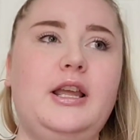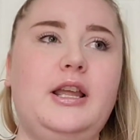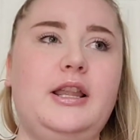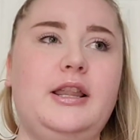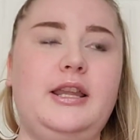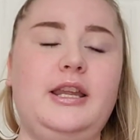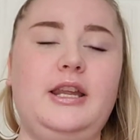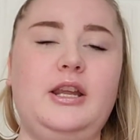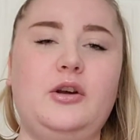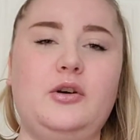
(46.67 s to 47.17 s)

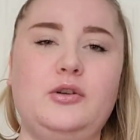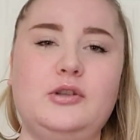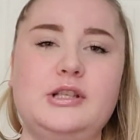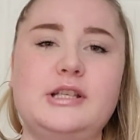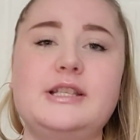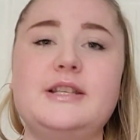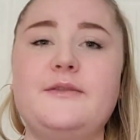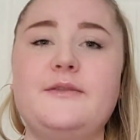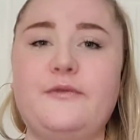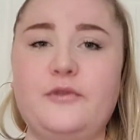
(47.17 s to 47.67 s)
the Ulta
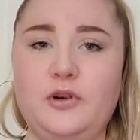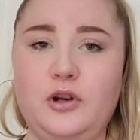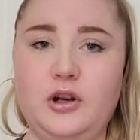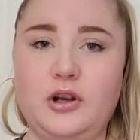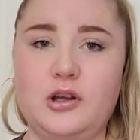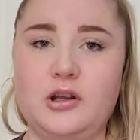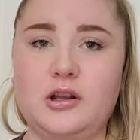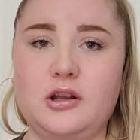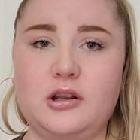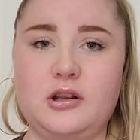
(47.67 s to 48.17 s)
Sephora
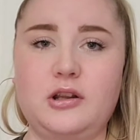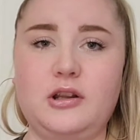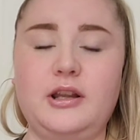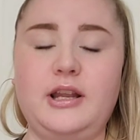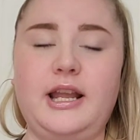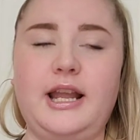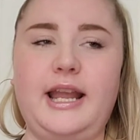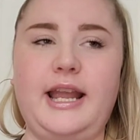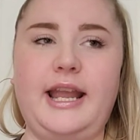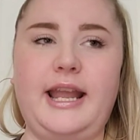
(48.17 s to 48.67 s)
haul
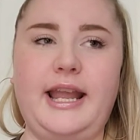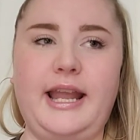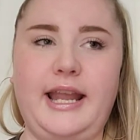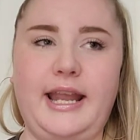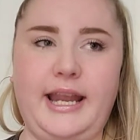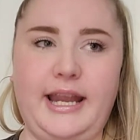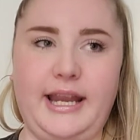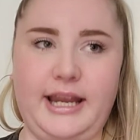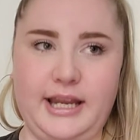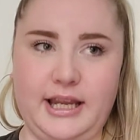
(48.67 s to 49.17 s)

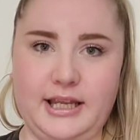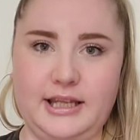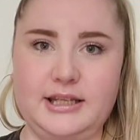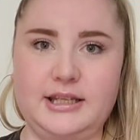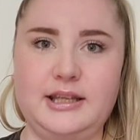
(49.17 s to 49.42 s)
and